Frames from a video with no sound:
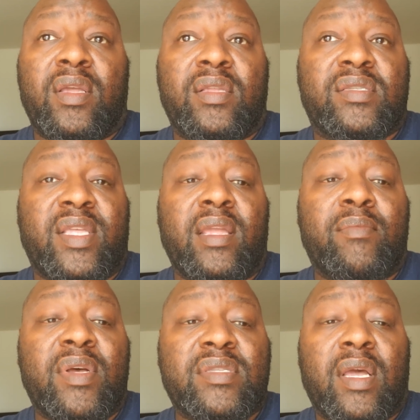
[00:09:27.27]
stay your
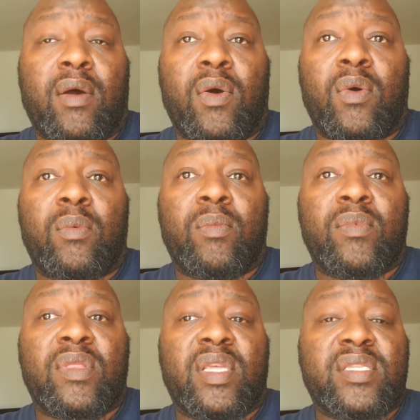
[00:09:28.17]
butts at
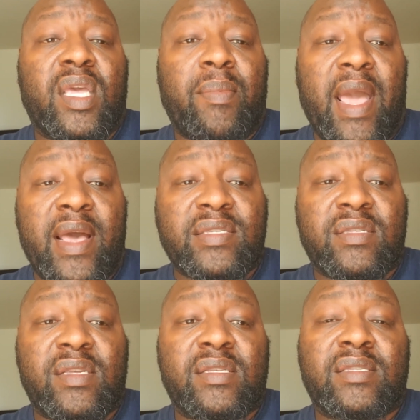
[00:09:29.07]
home. Let's get past
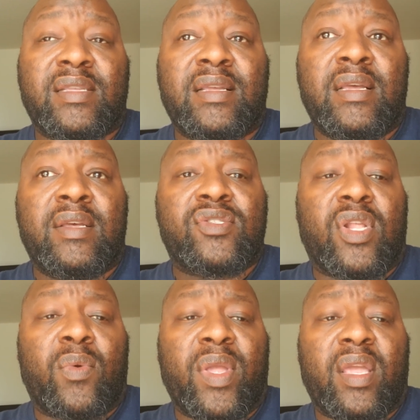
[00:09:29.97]
this so
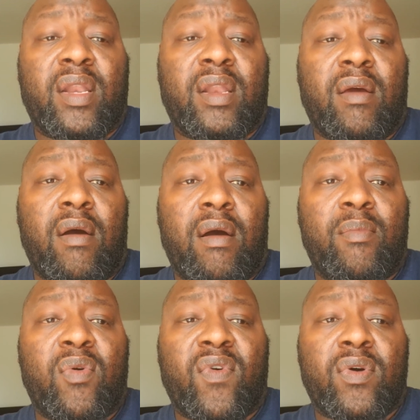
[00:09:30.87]
that we can all
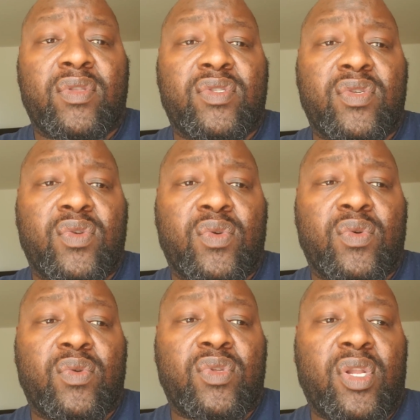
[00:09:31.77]
move on to,